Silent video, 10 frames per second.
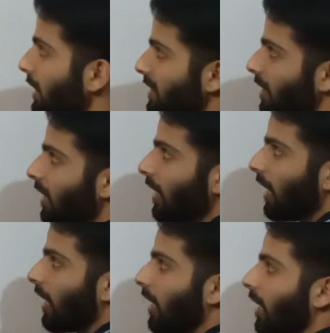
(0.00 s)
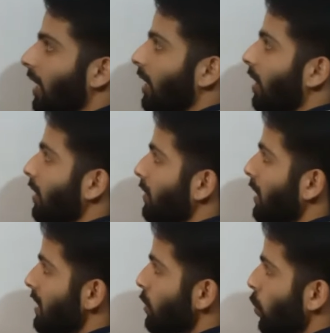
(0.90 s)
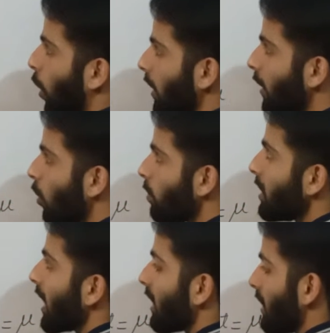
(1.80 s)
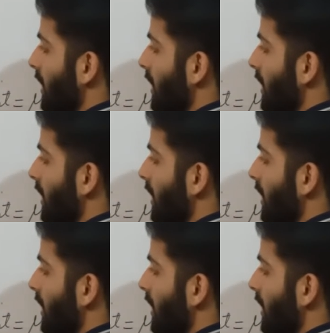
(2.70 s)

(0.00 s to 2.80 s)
this this solid object,